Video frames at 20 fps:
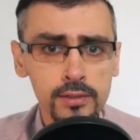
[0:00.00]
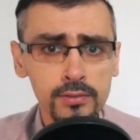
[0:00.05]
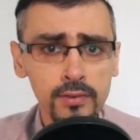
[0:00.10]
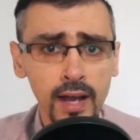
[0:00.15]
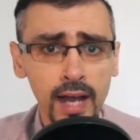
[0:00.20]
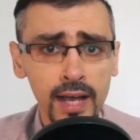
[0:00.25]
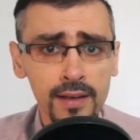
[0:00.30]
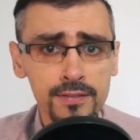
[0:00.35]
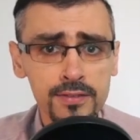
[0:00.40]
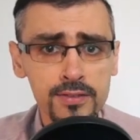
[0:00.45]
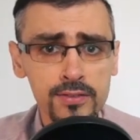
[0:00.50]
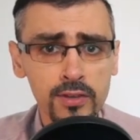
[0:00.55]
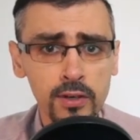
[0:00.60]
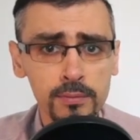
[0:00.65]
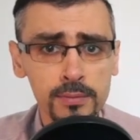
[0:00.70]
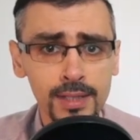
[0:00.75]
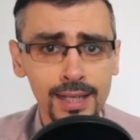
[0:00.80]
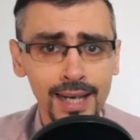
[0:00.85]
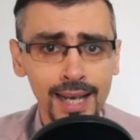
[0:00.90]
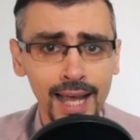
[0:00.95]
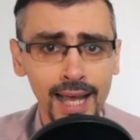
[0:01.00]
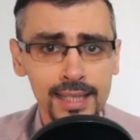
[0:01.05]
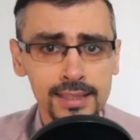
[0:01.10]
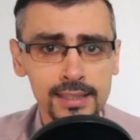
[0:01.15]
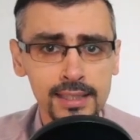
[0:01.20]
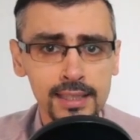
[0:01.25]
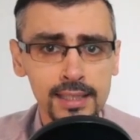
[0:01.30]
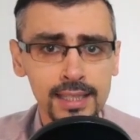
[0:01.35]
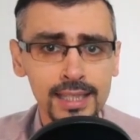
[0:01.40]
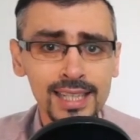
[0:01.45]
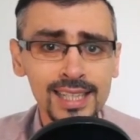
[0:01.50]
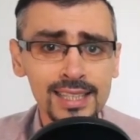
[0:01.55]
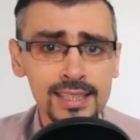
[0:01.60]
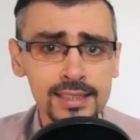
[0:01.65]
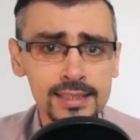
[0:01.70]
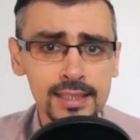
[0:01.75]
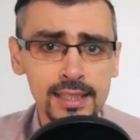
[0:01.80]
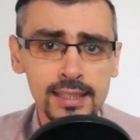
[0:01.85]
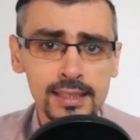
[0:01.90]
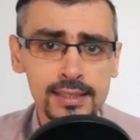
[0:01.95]
derives from the Latin
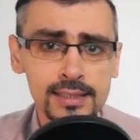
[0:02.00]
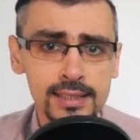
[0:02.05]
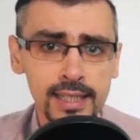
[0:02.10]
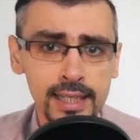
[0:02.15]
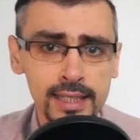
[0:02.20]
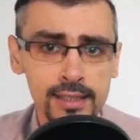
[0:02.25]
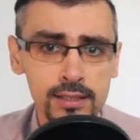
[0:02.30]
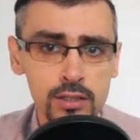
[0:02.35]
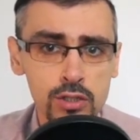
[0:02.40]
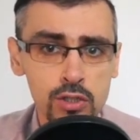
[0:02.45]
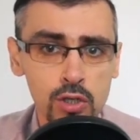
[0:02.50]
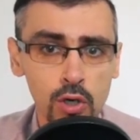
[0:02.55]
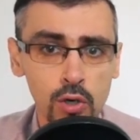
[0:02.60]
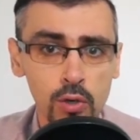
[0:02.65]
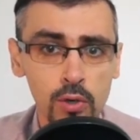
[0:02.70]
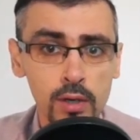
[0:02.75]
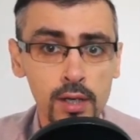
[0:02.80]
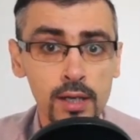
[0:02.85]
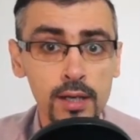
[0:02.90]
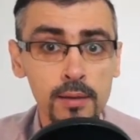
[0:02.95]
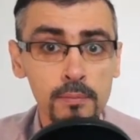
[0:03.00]
intertexto,